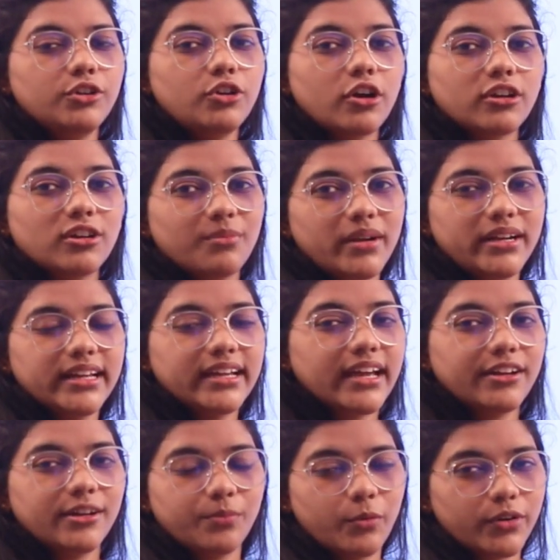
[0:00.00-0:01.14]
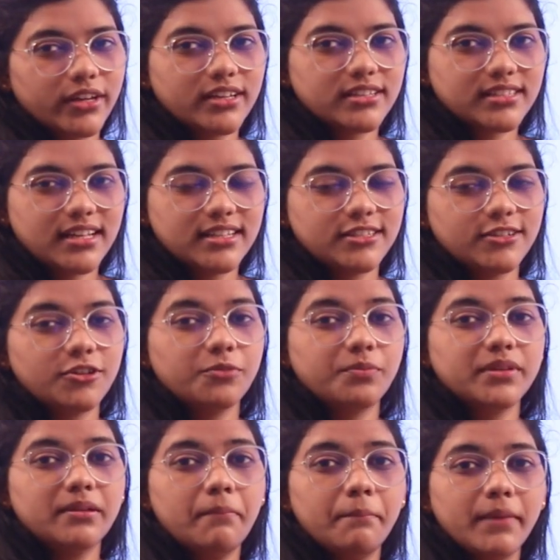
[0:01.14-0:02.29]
Documenting and reporting is considered to be the